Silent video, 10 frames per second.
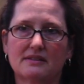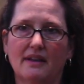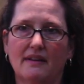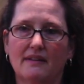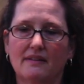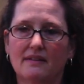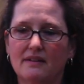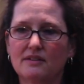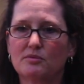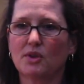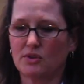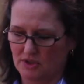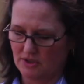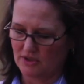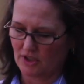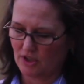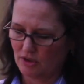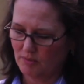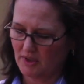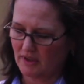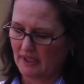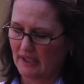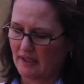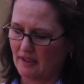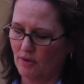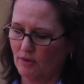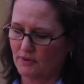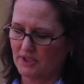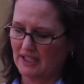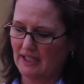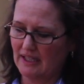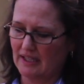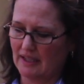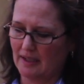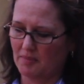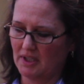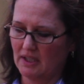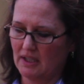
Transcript: And these motions accumulate over time